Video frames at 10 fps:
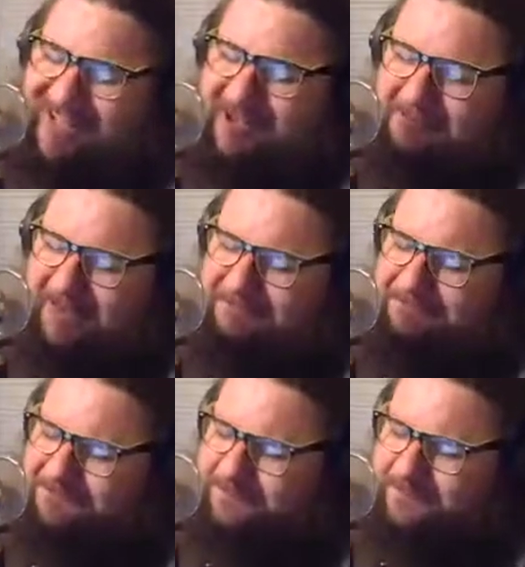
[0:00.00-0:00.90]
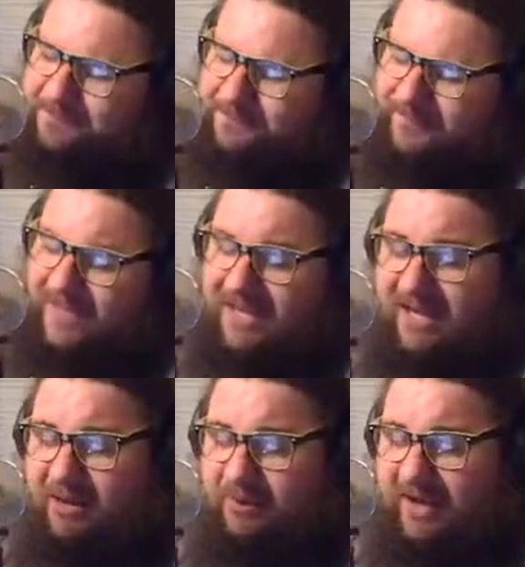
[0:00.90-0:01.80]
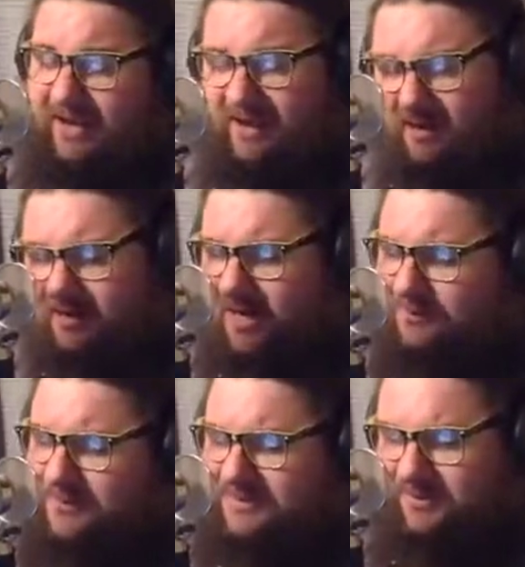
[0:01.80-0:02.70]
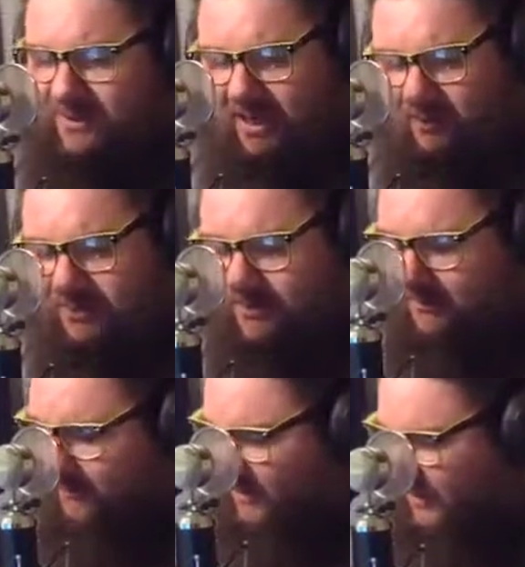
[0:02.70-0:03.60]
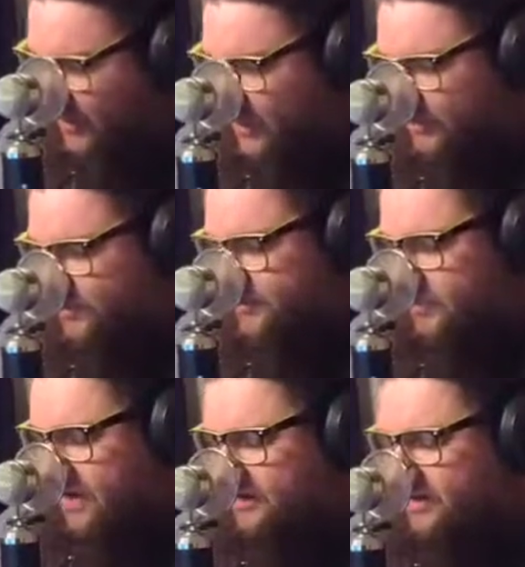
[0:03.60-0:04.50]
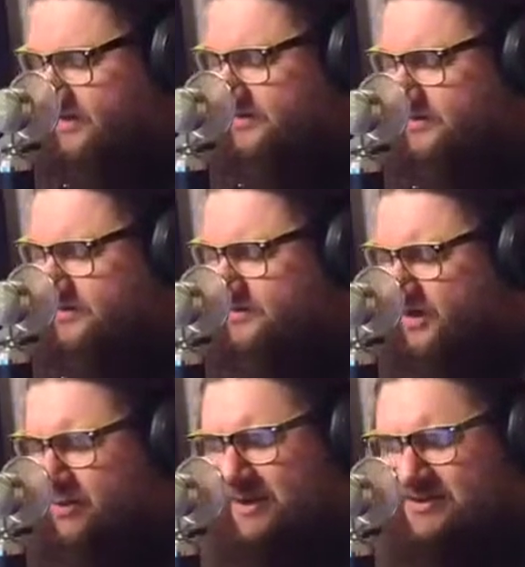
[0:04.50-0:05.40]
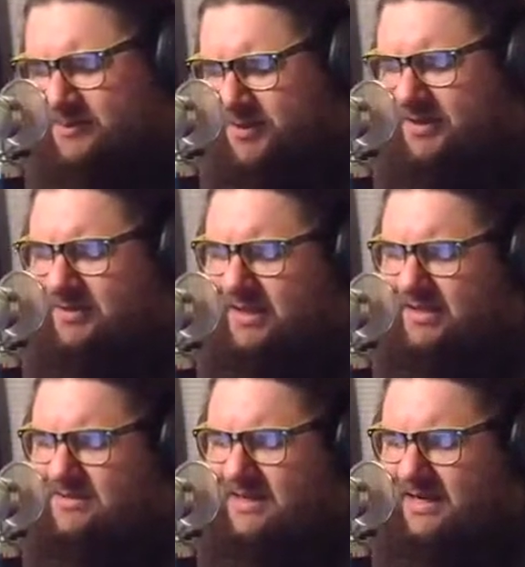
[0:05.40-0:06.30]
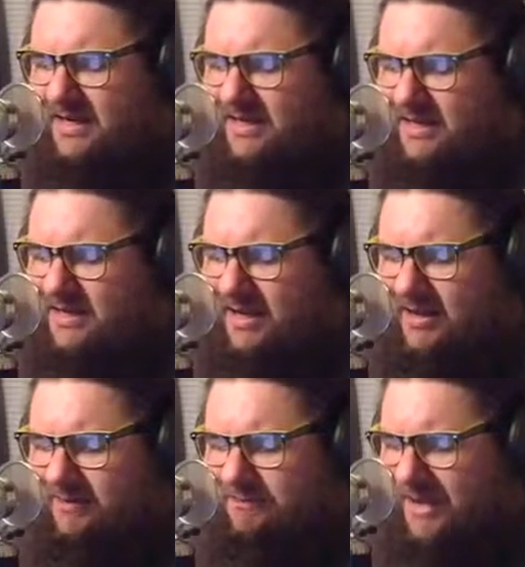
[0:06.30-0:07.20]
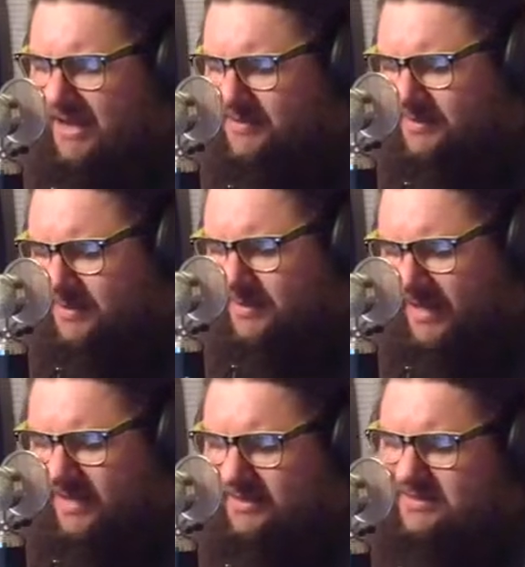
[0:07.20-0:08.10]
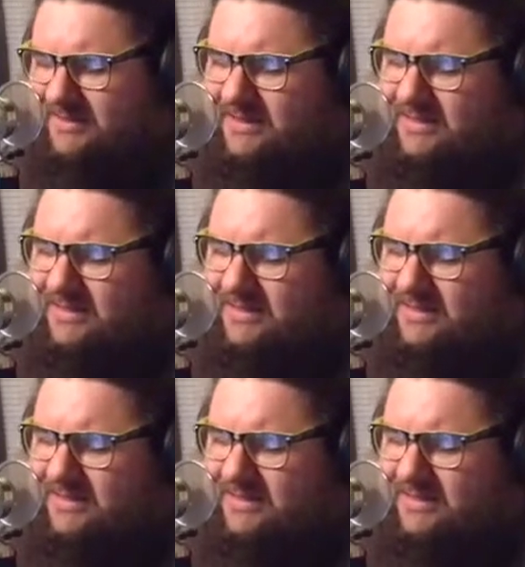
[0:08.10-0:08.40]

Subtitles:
But anyway, I got a lot of compliments on that one, so I felt like it was the right thing to do to talk about some good things. And I masked it as